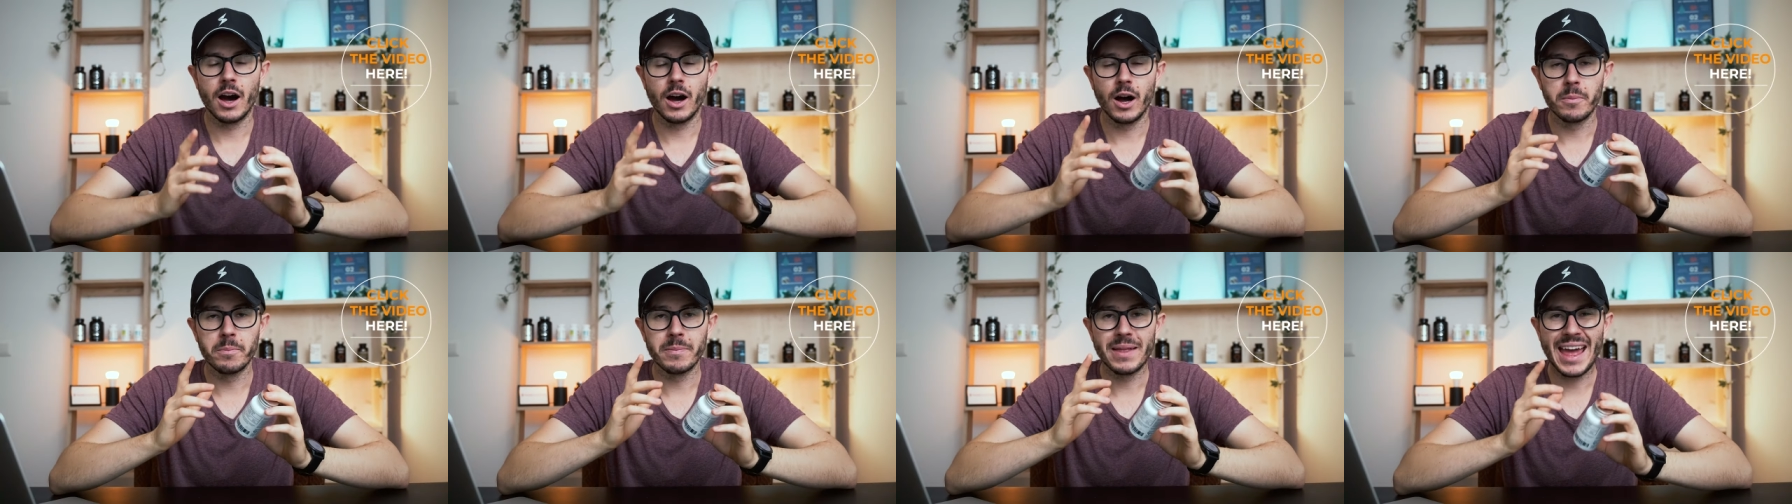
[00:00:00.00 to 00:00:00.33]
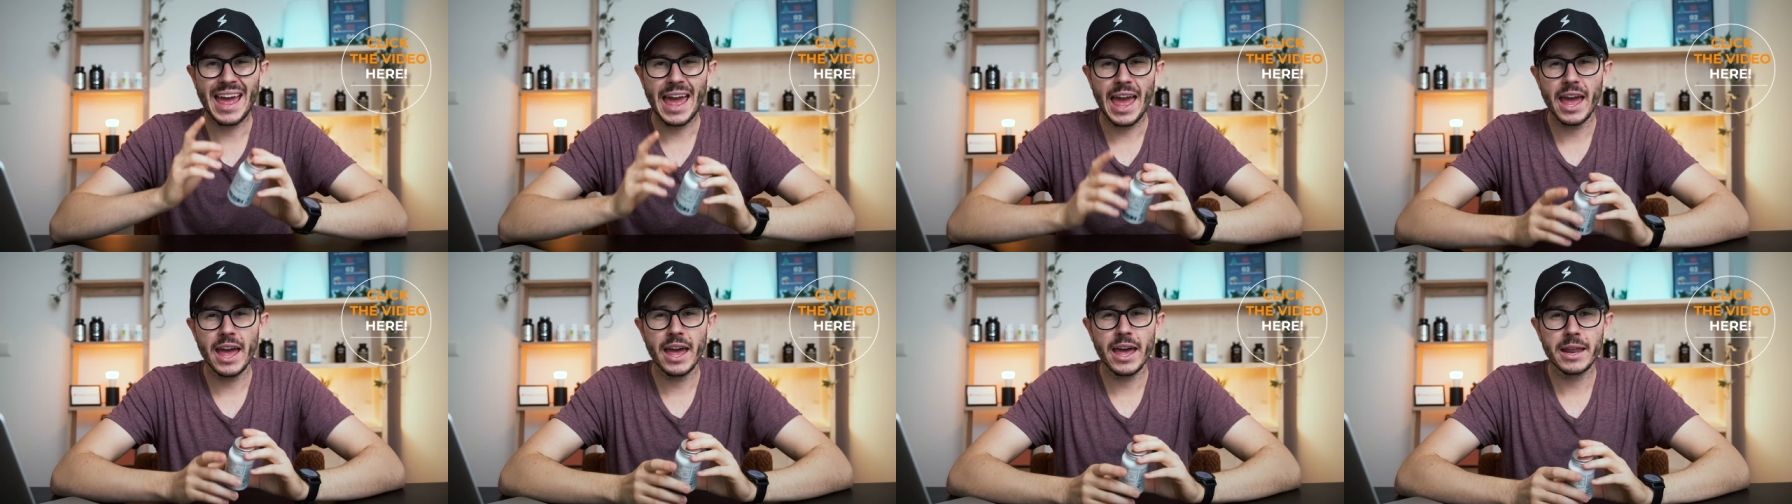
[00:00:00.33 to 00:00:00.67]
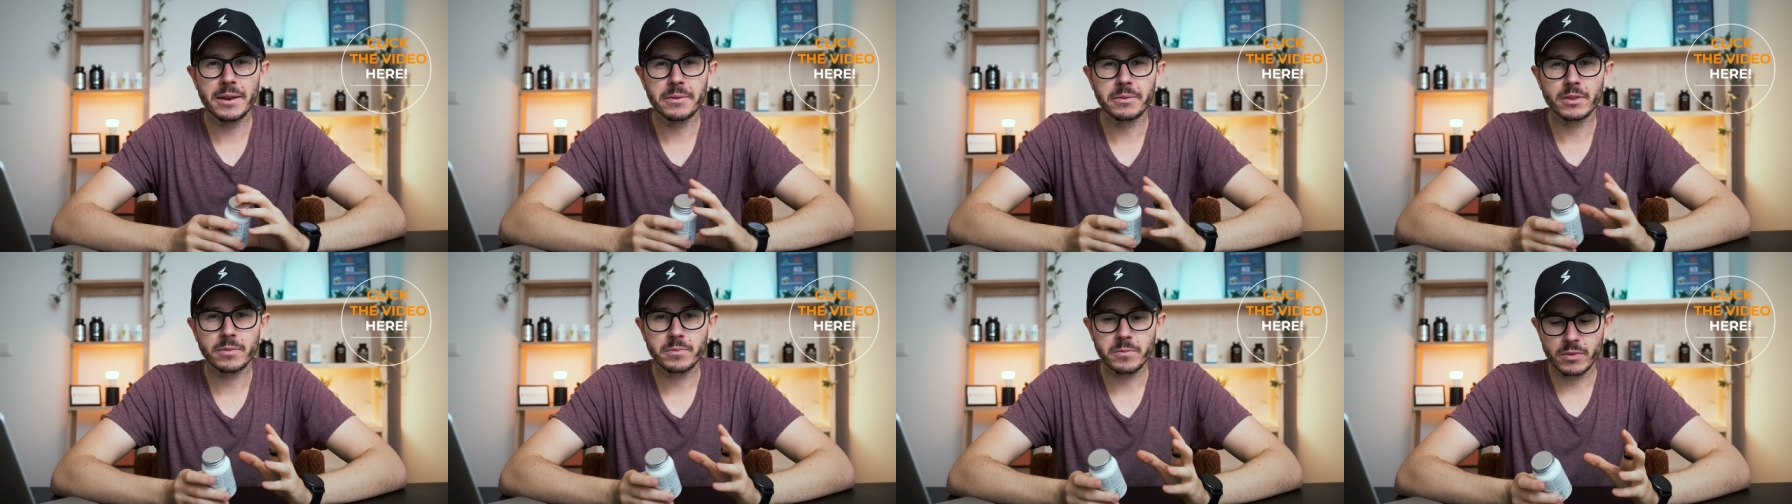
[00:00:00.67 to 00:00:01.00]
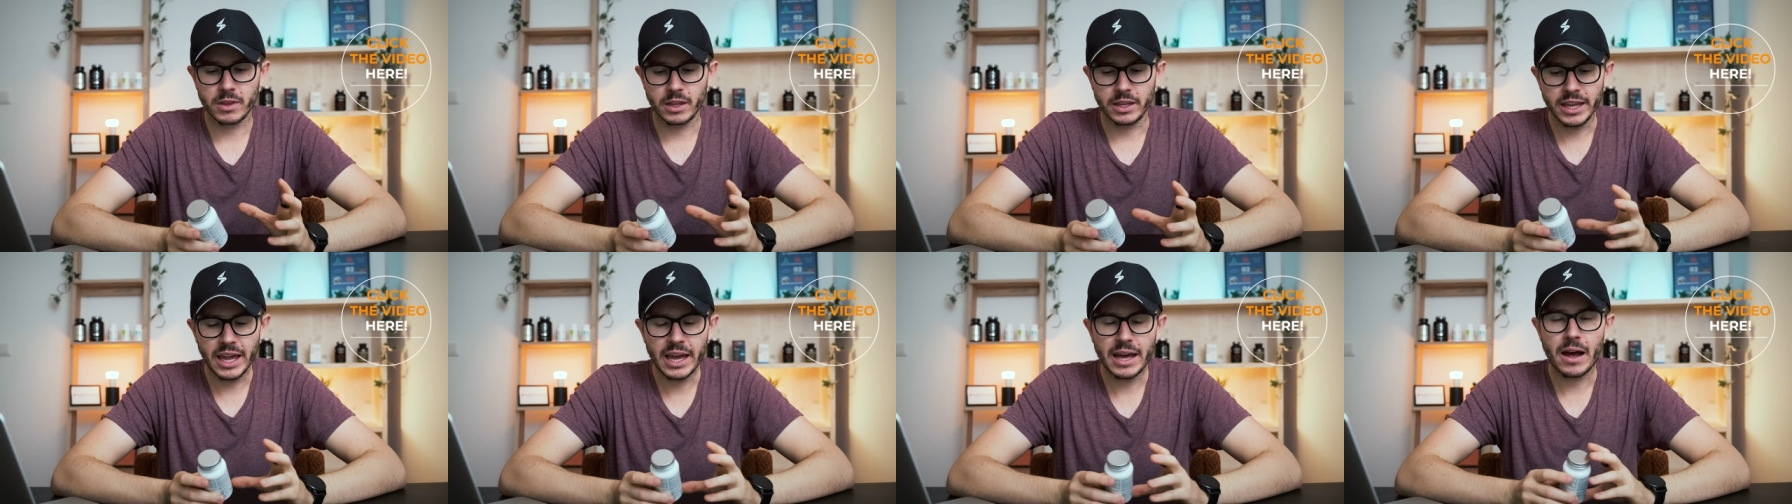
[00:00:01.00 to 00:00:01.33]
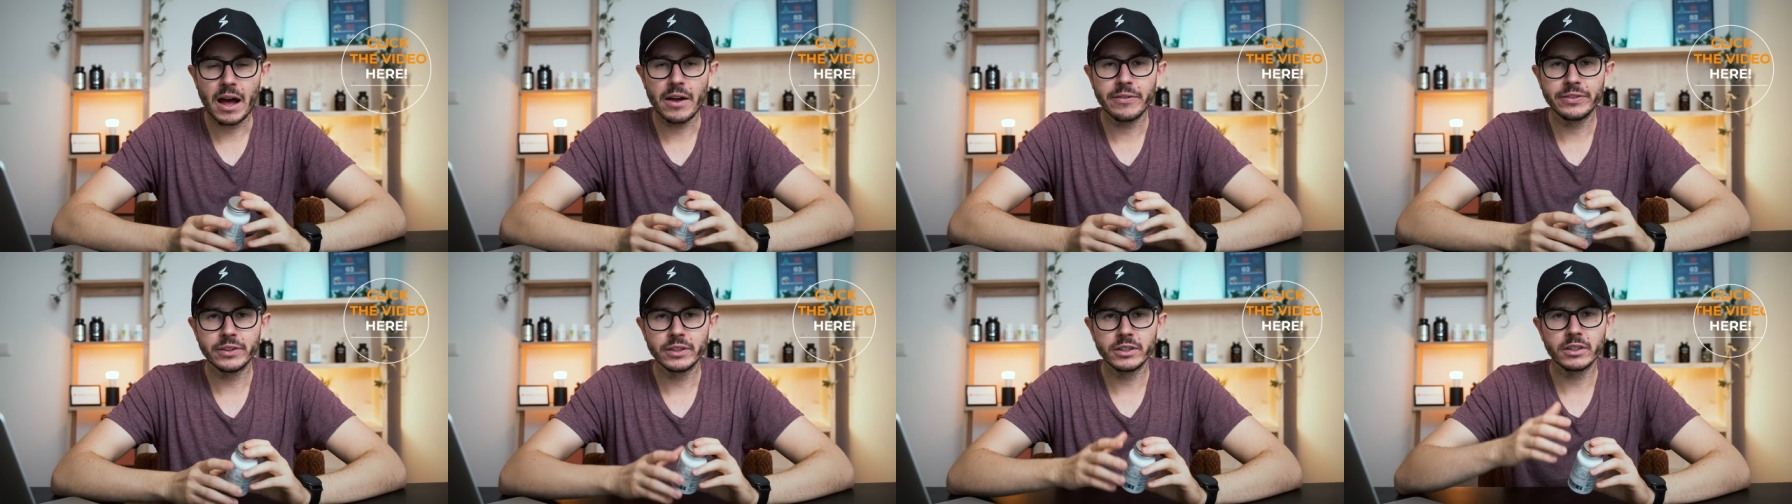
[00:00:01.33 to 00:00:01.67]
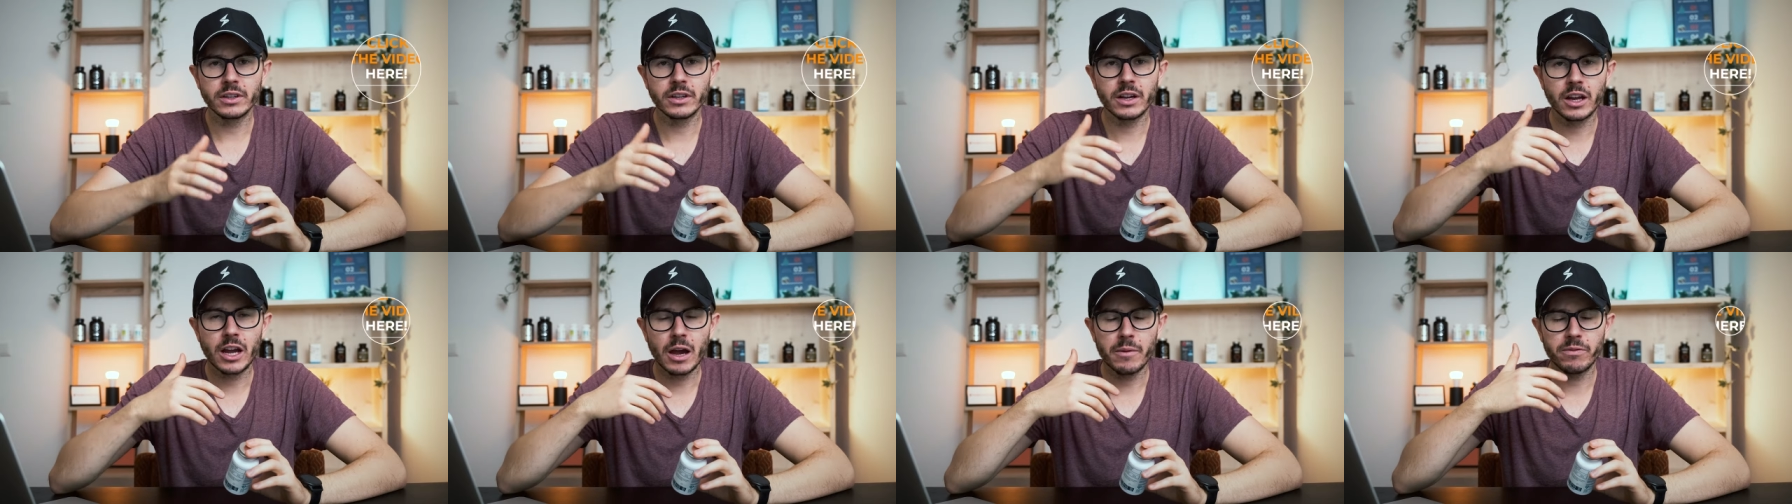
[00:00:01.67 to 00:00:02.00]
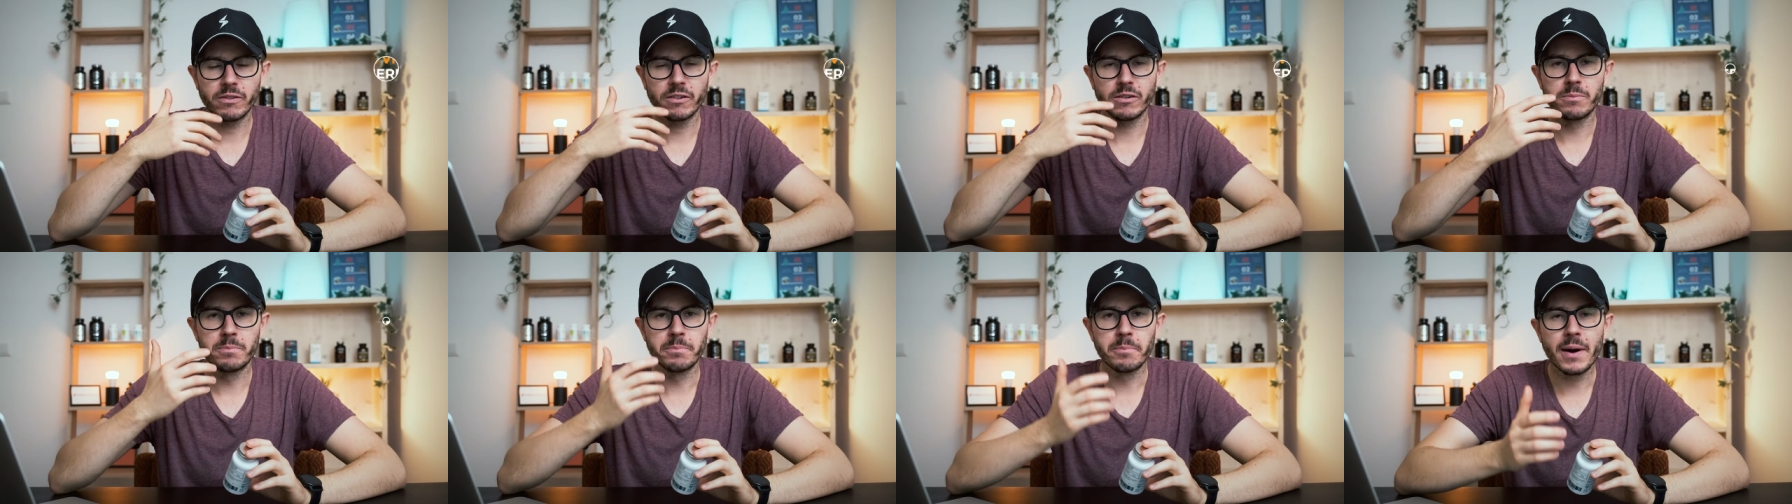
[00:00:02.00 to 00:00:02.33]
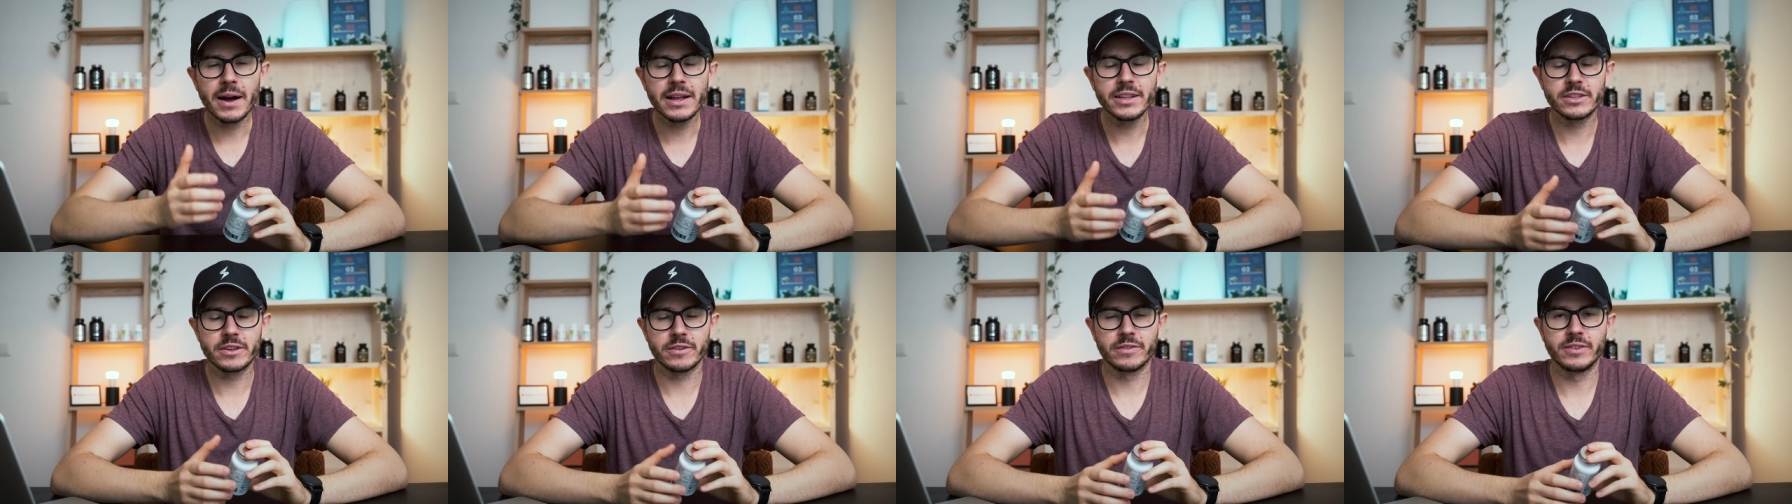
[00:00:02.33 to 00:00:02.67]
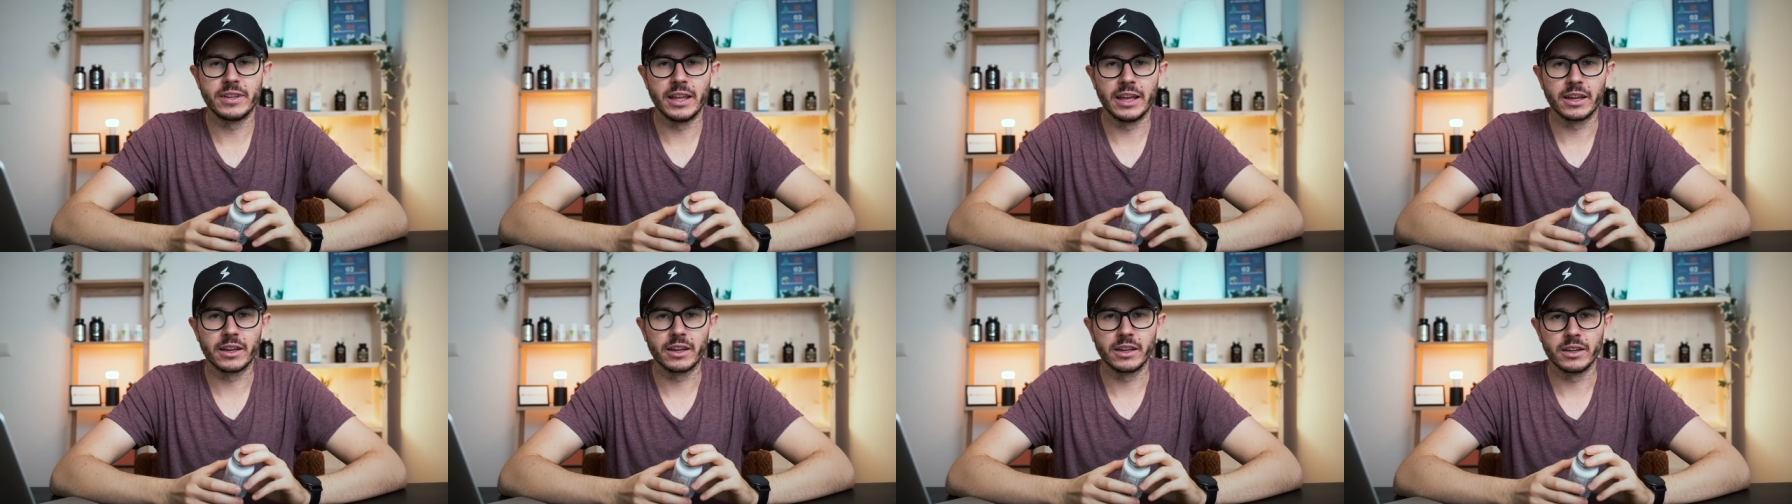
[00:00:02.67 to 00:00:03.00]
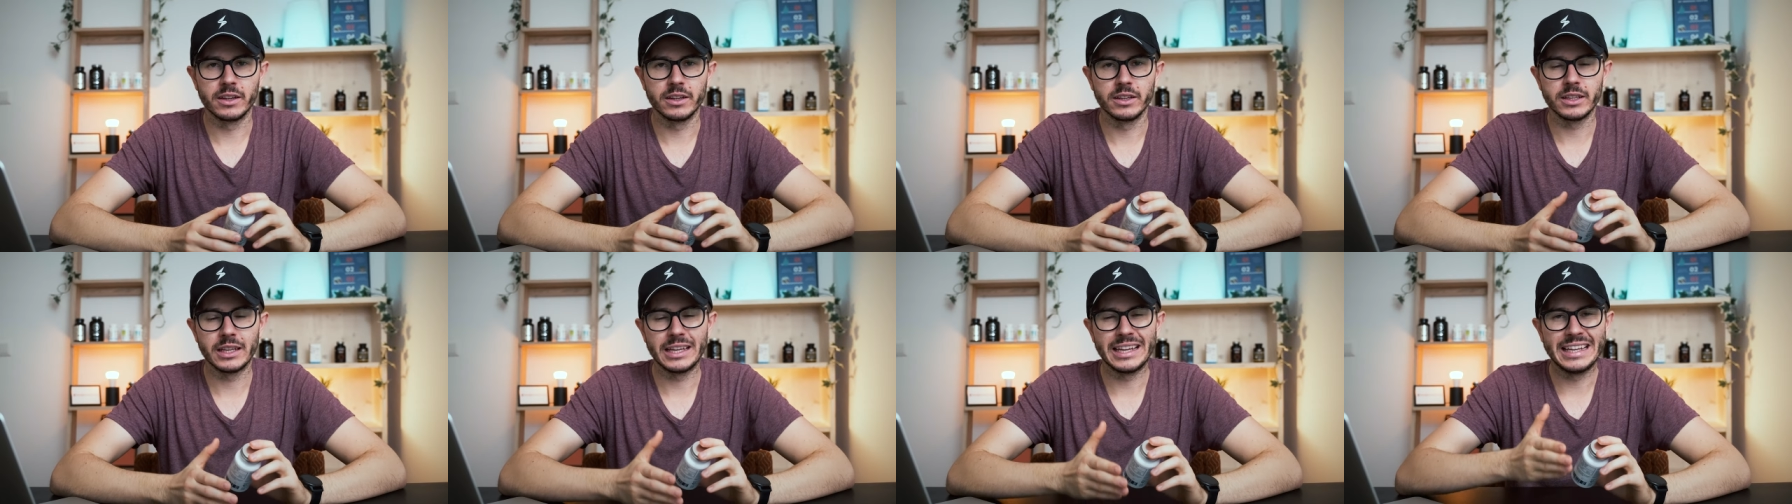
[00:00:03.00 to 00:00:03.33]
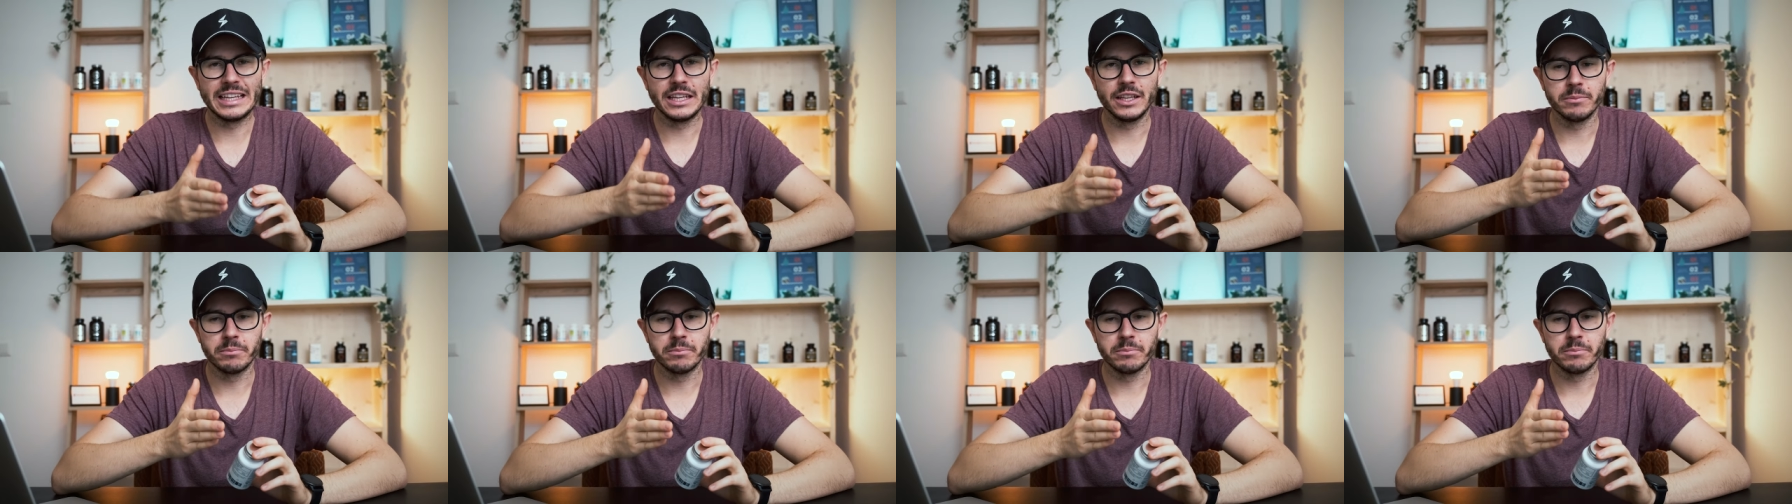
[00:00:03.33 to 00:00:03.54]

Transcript: Um, and yeah, after a couple of months of taking it,